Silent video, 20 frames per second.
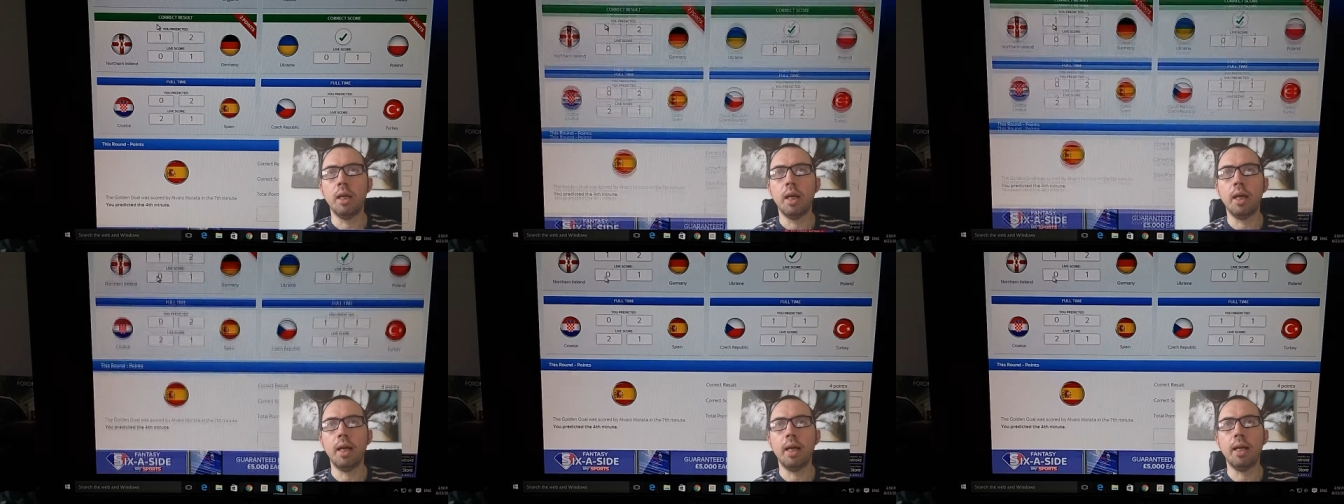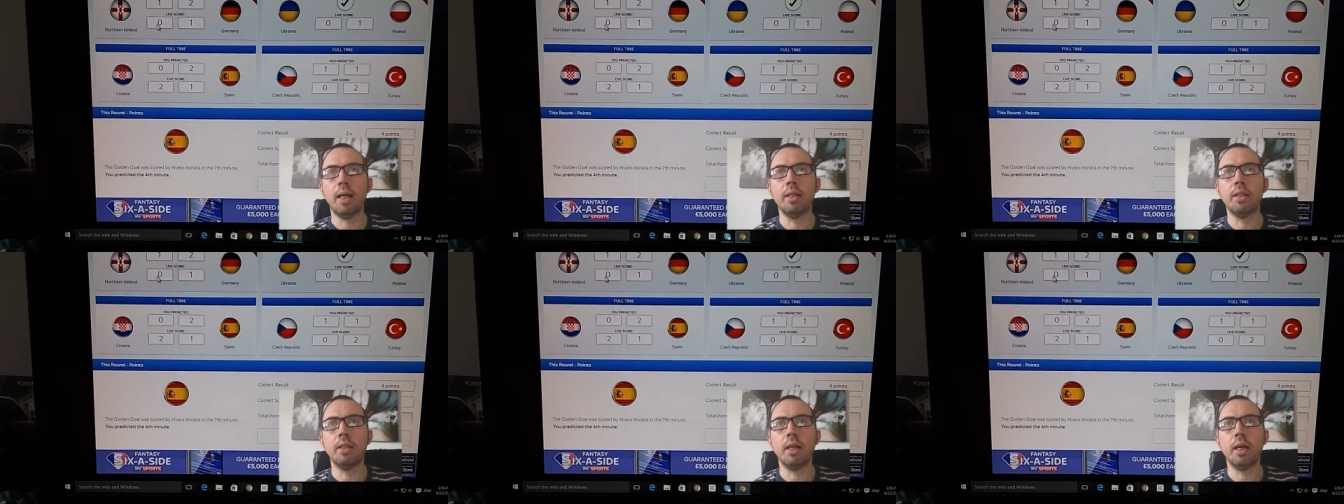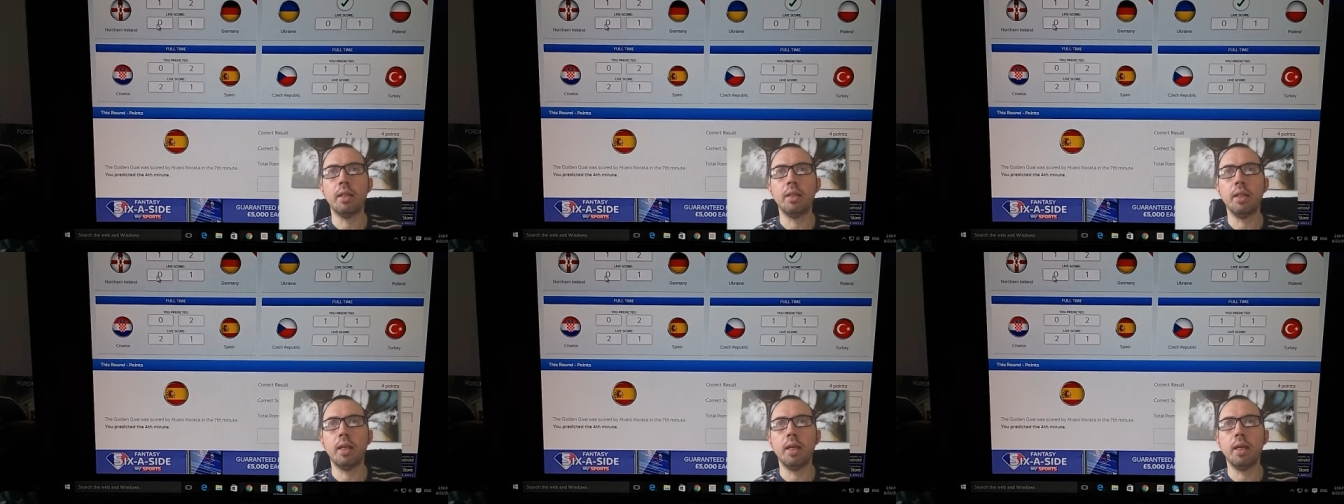And
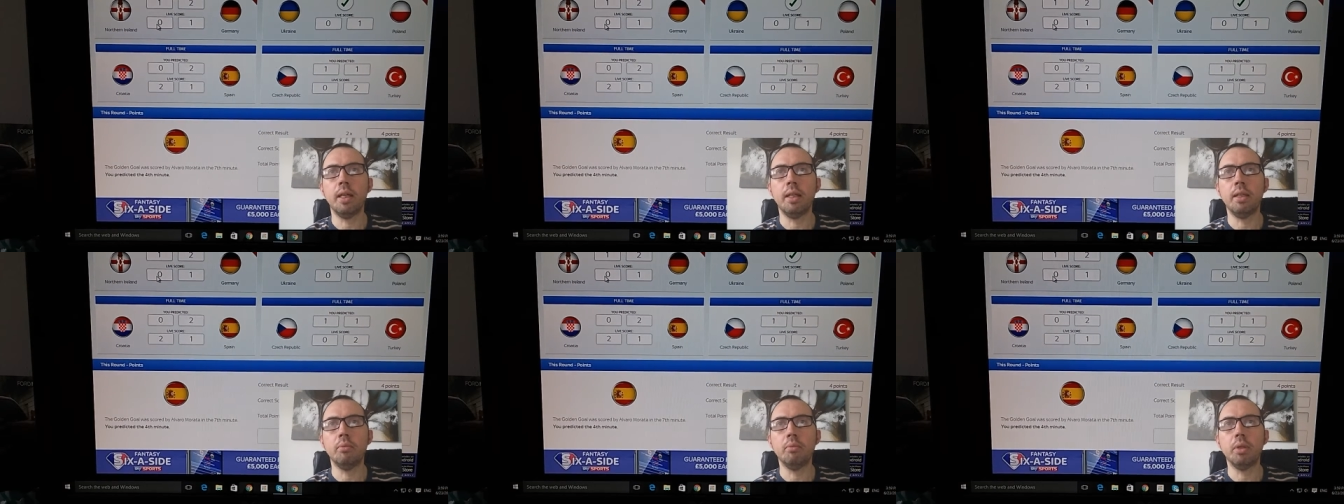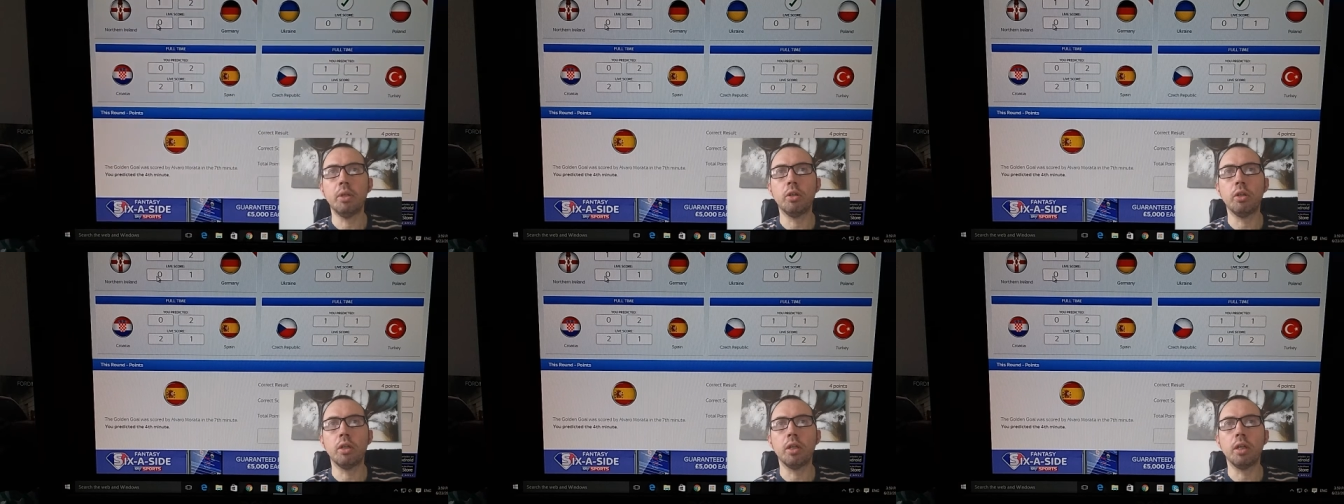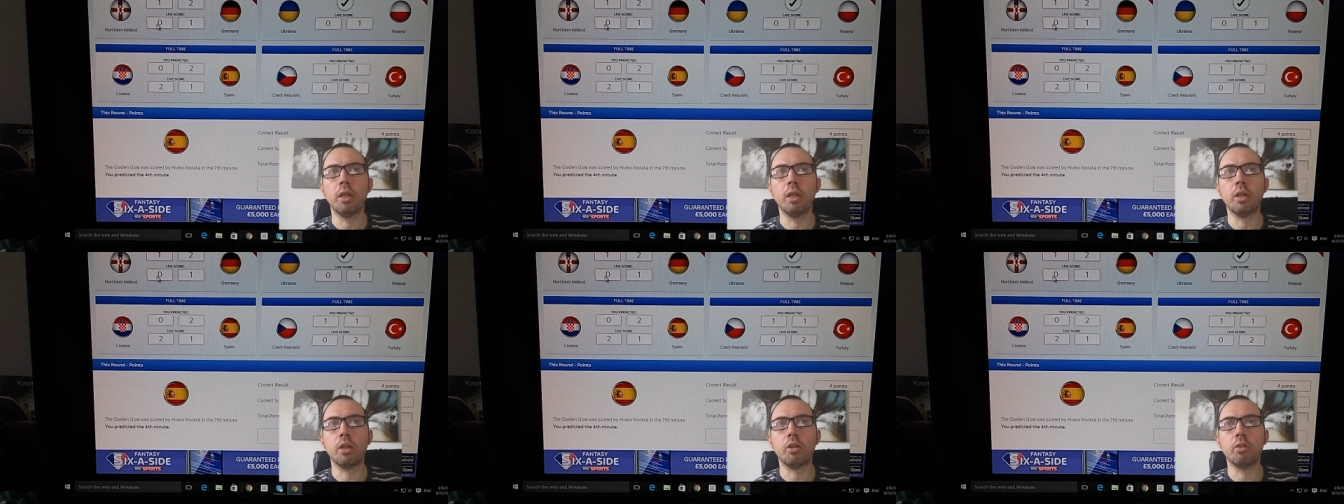then we got
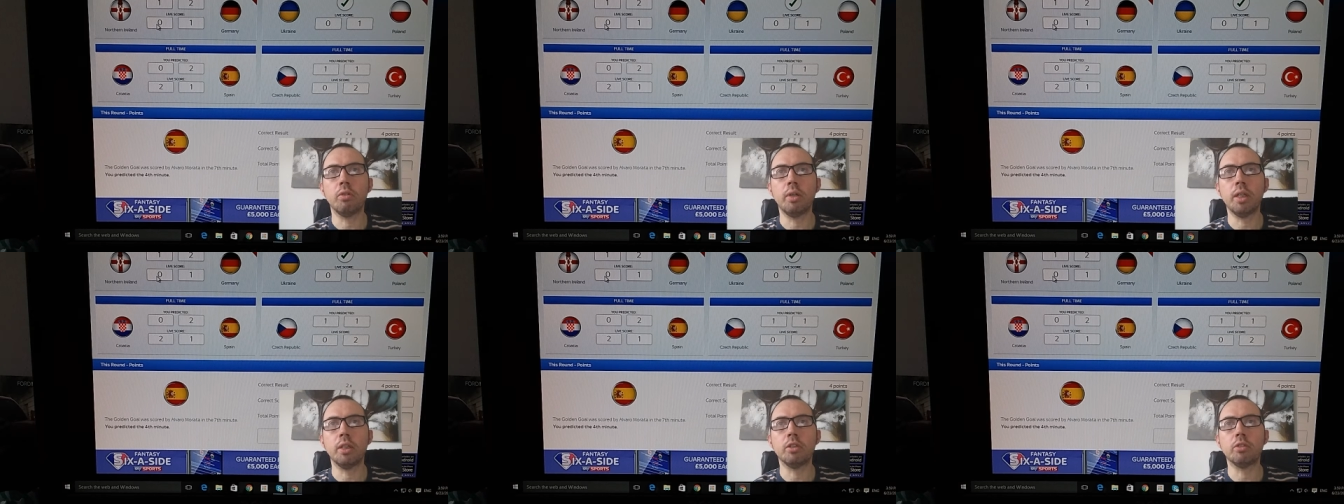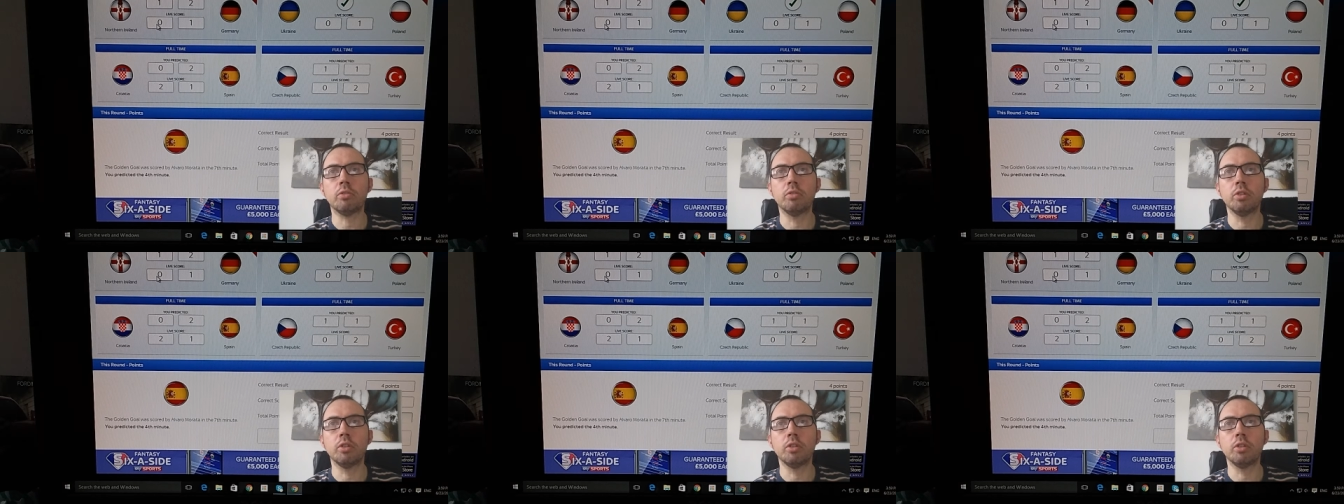a correct